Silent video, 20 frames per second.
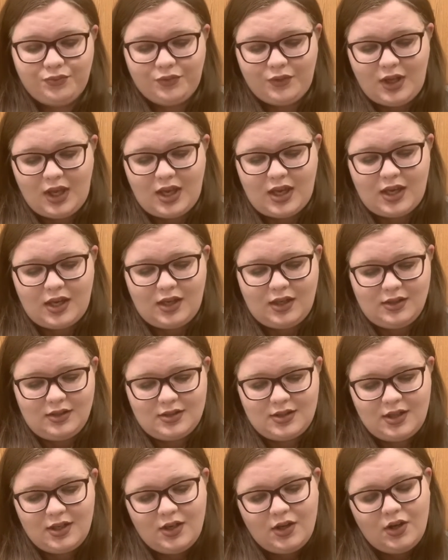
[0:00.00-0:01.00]
and
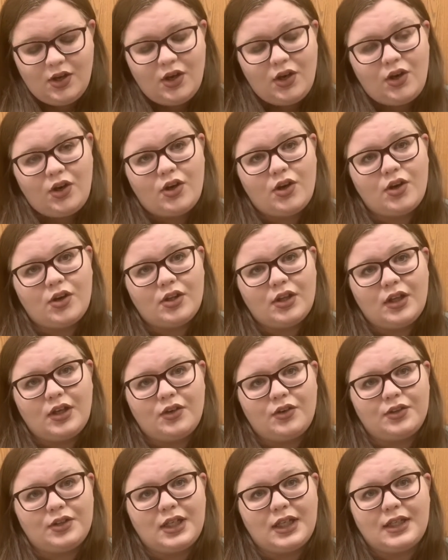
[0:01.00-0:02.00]
her
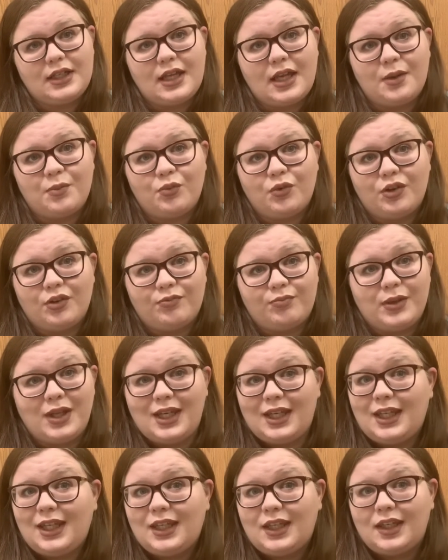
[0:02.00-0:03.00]
little nickname would have been
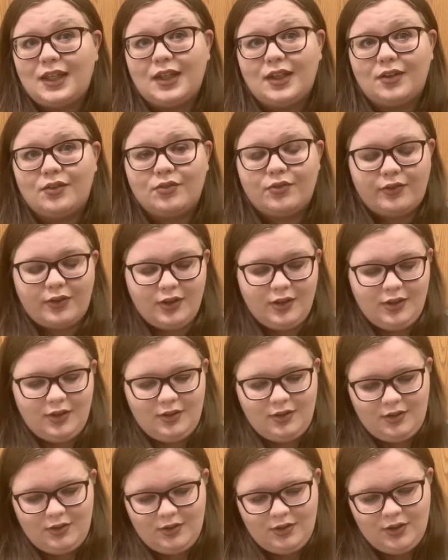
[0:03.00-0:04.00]
Eve
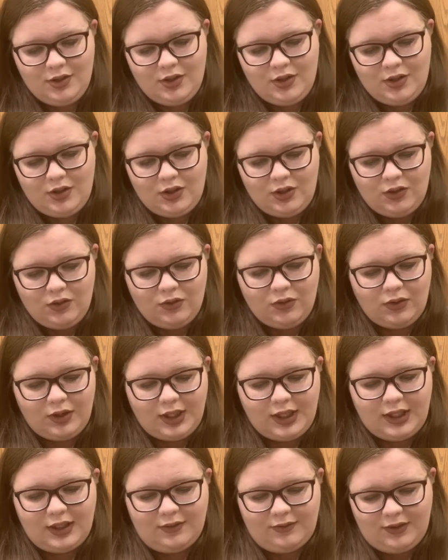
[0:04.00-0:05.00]
or
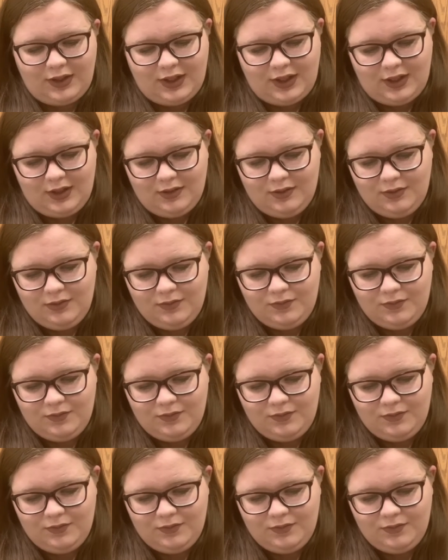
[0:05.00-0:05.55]
Evie,